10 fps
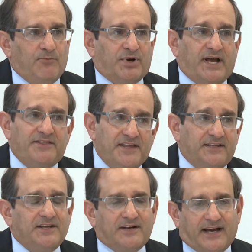but I
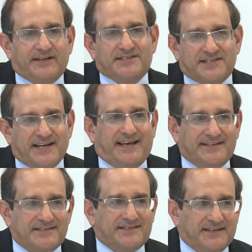think the United
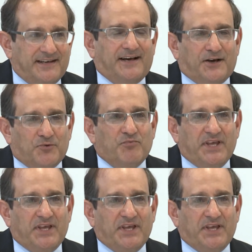States um,